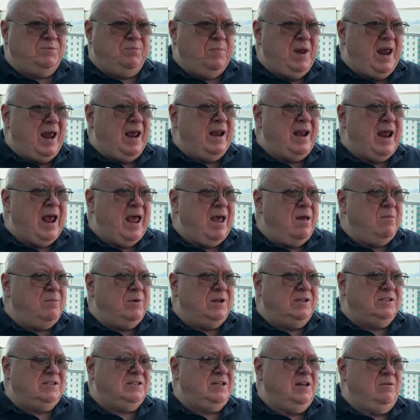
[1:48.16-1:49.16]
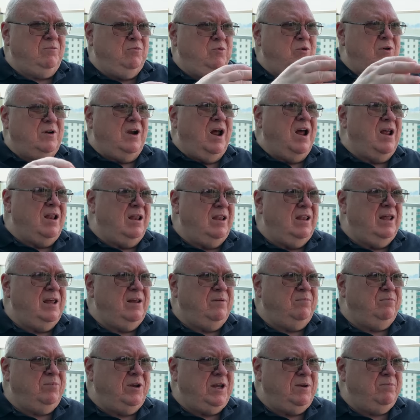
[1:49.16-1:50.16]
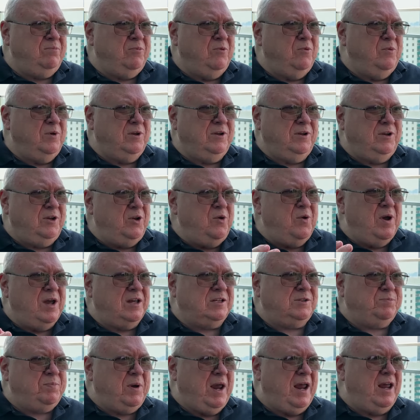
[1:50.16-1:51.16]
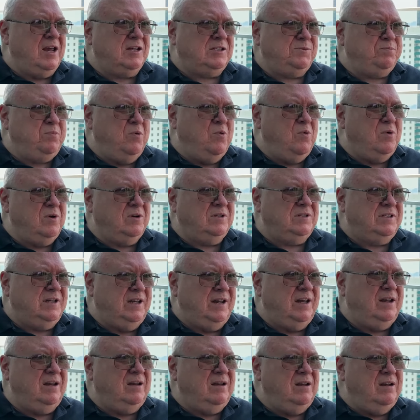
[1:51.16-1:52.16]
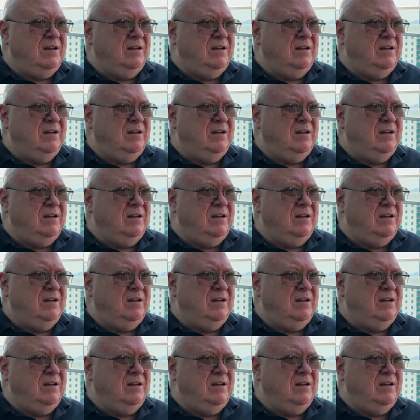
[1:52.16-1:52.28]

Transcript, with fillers: mad at them and said, we're not letting people with U S passports in.